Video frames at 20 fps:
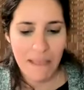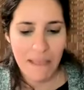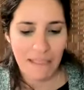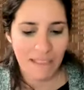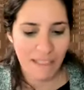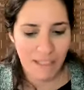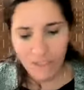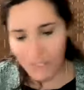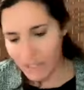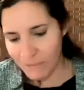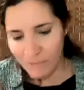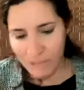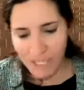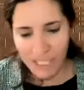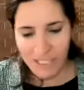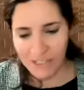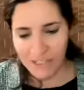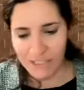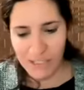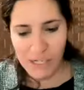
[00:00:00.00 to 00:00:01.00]
and we
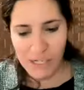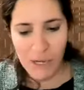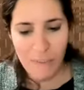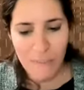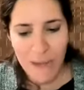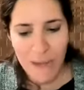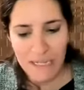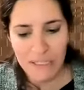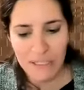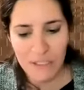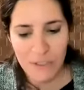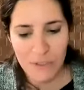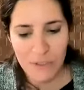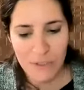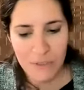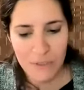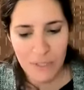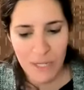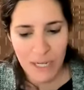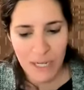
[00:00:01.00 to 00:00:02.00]
could go back
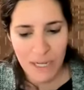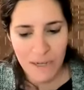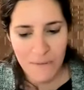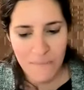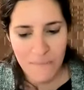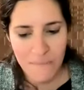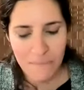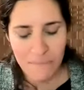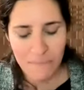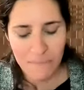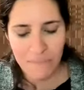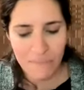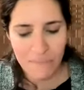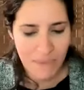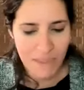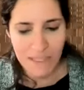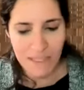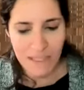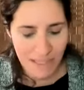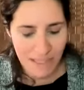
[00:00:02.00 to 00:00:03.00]
to
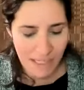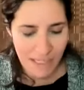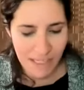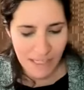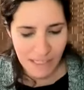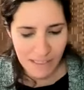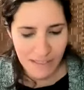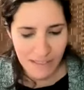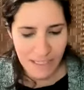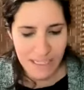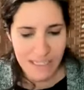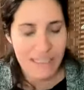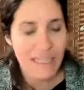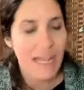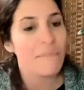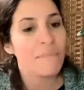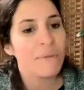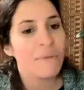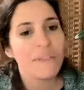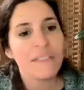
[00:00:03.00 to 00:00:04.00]
the
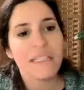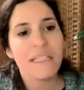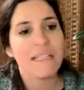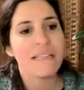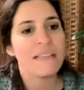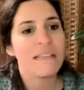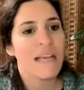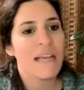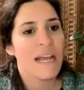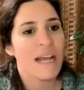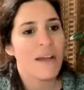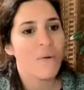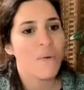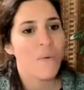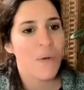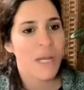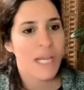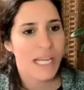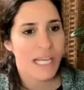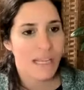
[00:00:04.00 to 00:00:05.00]
examples, is that
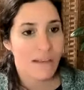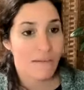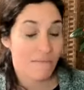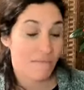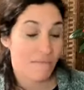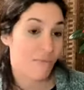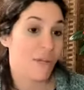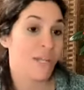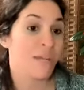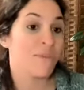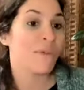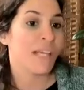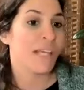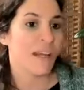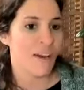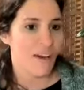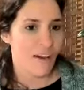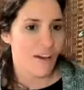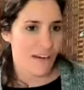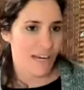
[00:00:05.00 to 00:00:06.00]
when we
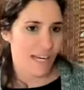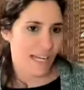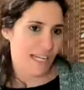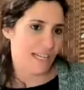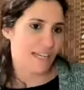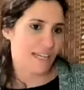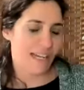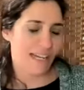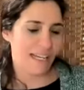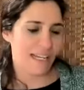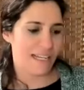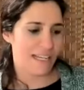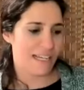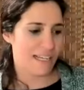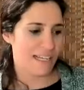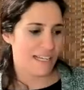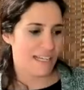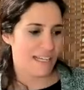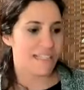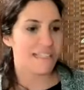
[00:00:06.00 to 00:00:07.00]
are in
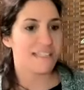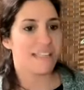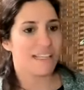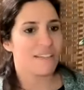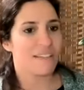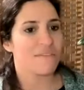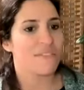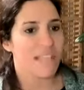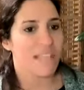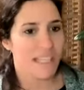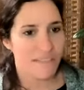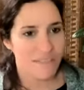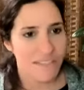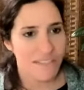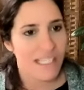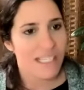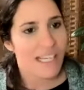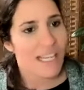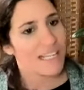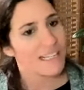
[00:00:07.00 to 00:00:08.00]
a state of
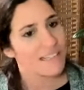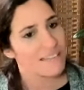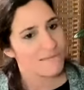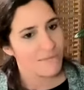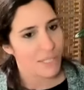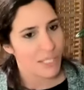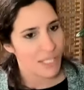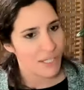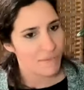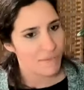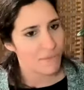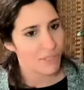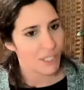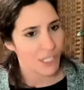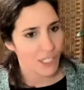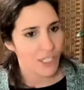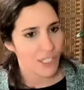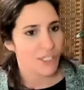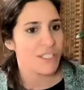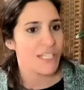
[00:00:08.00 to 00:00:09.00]
safety and
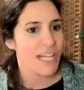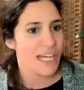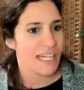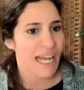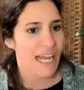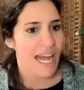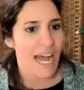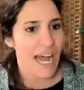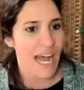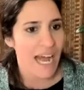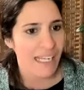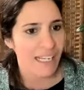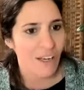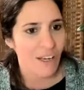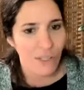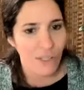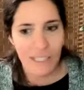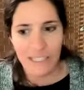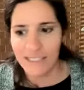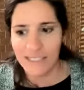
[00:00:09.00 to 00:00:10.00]
we're good, and I
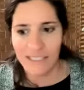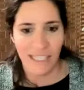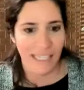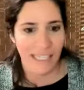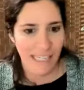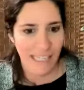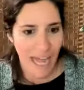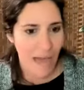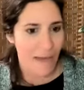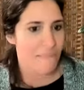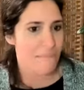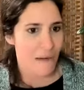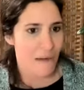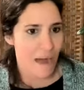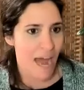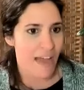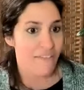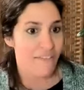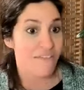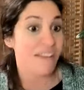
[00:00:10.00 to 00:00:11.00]
call it like
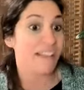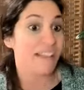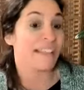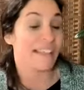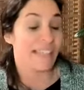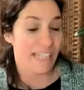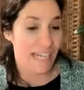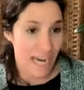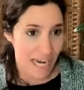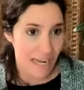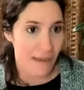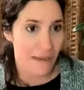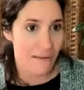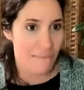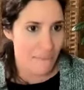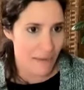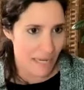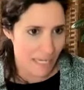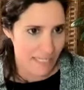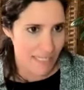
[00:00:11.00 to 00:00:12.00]
I feel that I
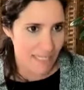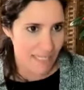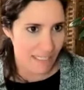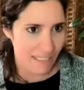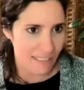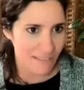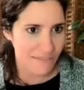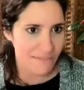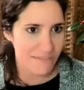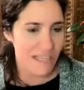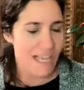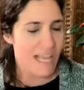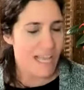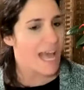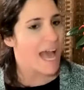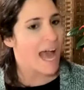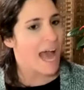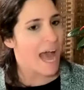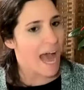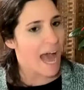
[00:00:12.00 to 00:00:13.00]
am myself.
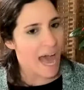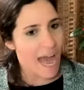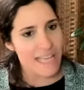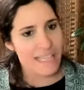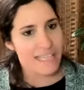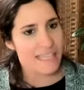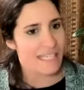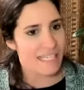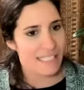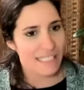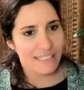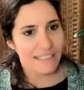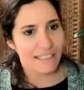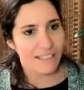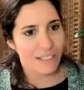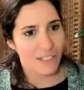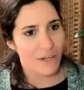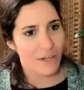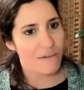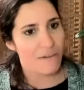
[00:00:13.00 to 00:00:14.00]
I think
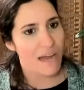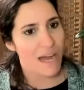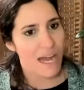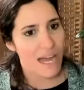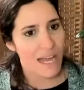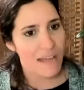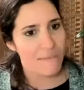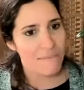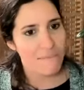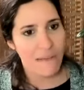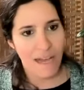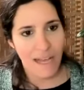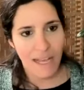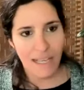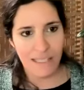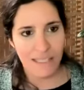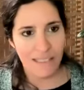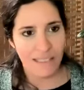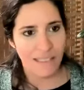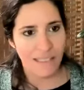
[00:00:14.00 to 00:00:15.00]

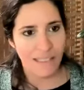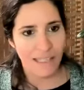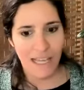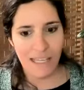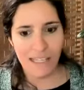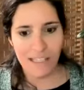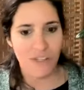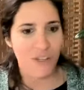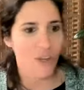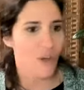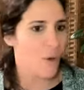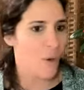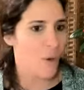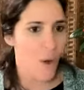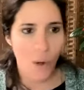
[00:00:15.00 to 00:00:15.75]
I know